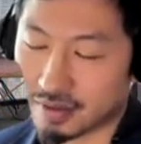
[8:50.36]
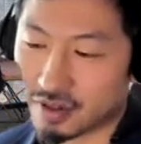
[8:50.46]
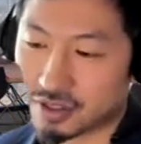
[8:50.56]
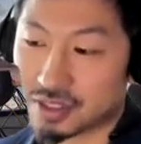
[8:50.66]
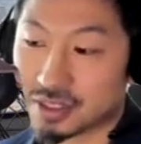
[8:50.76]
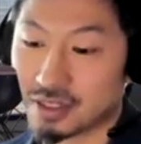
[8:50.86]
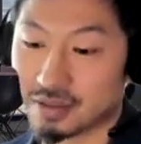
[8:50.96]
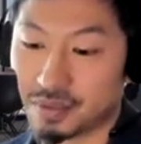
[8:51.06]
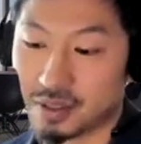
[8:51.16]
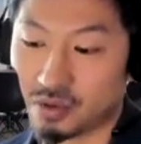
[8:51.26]
versus
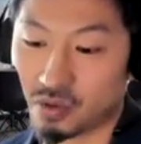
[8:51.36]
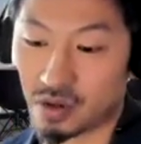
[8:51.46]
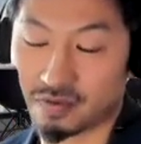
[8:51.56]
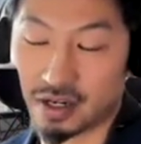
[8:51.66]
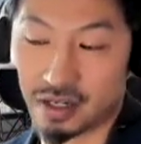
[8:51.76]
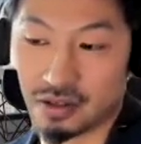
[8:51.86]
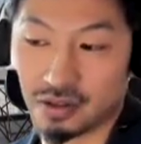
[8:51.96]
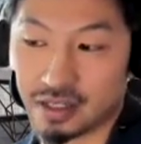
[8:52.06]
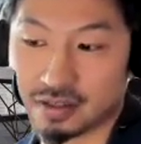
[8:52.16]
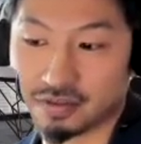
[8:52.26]
the people who are very
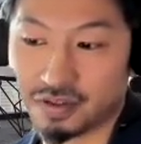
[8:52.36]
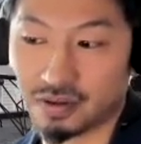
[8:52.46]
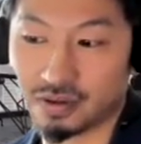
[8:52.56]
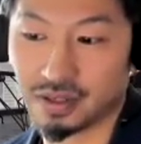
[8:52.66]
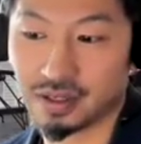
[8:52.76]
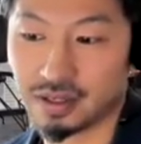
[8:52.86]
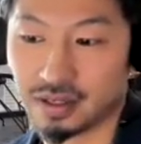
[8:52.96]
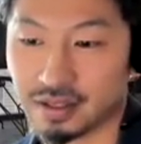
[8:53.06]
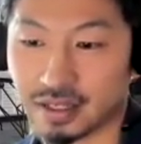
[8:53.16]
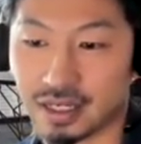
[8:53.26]
good in the field,
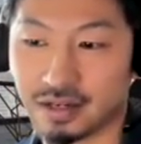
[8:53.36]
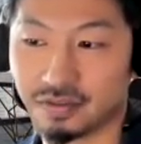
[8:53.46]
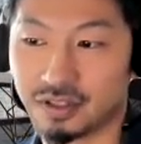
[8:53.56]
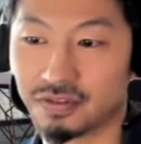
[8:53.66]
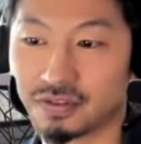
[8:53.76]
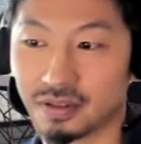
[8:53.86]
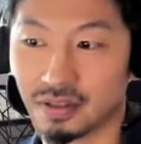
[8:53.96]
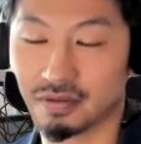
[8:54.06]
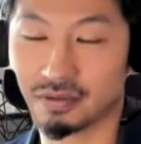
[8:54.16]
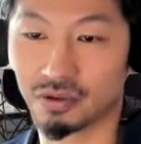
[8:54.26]
they have
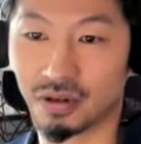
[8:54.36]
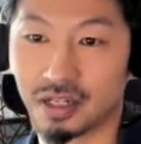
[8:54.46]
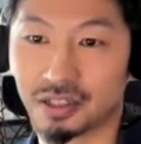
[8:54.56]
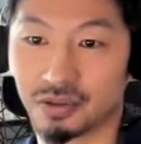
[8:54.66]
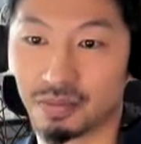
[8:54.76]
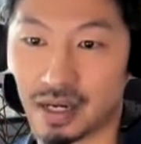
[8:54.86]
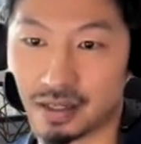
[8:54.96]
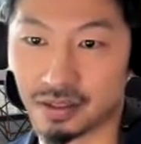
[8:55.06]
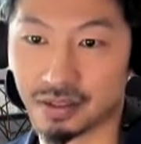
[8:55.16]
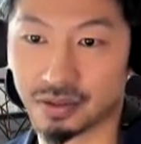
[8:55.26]
different neurological
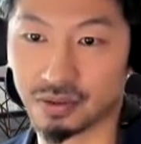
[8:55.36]
patterns.